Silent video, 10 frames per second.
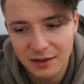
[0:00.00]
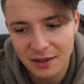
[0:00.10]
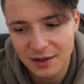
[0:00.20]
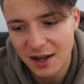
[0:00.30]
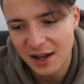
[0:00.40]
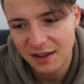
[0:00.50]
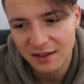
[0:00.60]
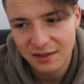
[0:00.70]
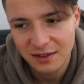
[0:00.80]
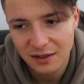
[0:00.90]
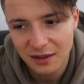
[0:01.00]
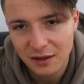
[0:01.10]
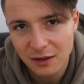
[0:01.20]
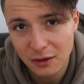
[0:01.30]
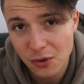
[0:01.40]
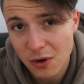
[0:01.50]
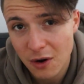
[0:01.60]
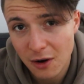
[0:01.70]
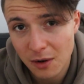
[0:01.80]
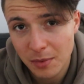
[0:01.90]
at night low
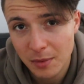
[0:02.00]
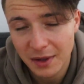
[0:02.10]
carb,